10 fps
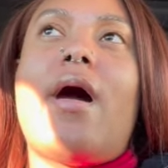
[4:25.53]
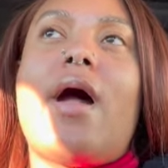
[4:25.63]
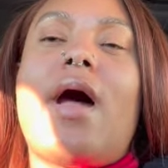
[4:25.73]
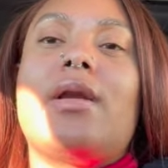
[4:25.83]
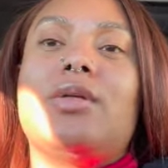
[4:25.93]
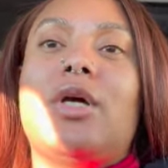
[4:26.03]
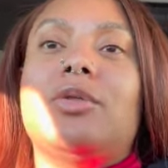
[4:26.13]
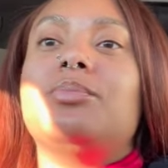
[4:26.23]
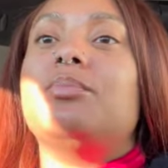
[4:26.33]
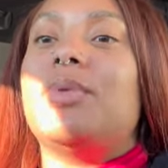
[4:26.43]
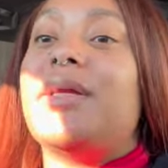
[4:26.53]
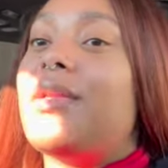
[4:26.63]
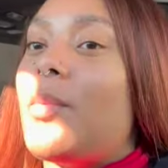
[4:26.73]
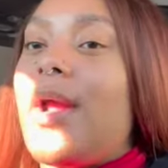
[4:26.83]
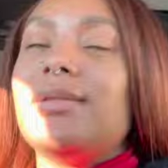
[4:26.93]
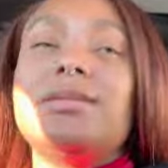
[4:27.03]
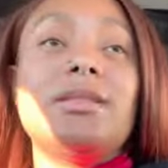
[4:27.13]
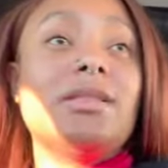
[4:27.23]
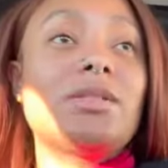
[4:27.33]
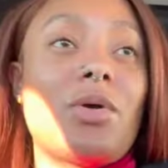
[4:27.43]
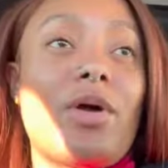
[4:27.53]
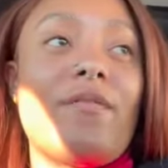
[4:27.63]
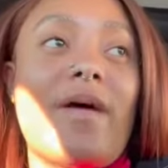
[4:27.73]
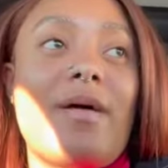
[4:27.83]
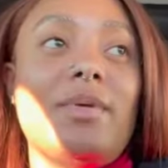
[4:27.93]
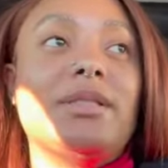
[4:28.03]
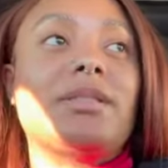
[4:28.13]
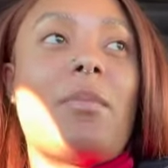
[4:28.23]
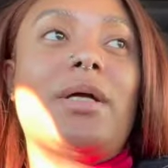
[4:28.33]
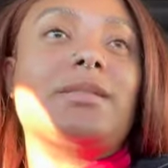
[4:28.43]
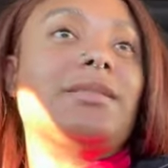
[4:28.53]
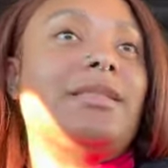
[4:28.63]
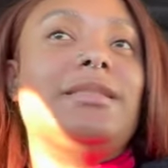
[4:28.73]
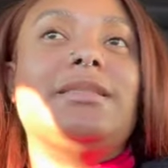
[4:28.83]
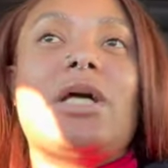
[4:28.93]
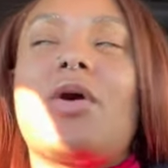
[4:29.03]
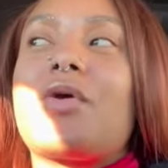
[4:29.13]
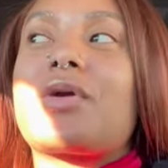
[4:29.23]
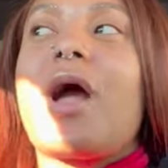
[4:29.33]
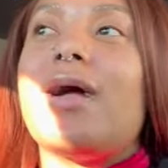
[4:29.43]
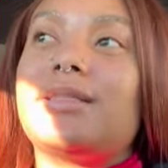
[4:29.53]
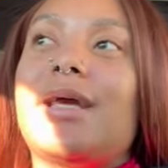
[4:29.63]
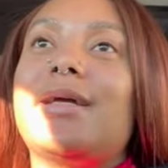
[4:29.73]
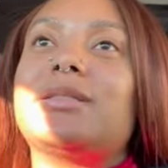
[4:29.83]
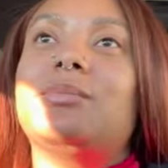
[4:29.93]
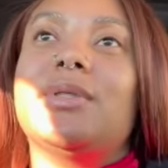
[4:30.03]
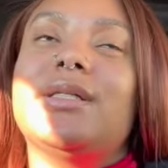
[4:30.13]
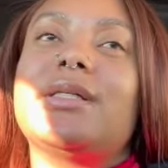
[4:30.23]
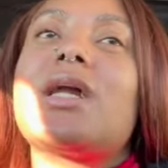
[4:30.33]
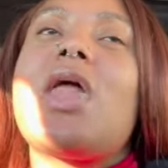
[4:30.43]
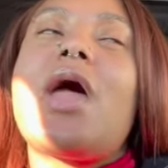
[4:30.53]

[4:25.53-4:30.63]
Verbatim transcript: I don't know. But anyway, it's going on five minutes talking about these doggone contacts, but,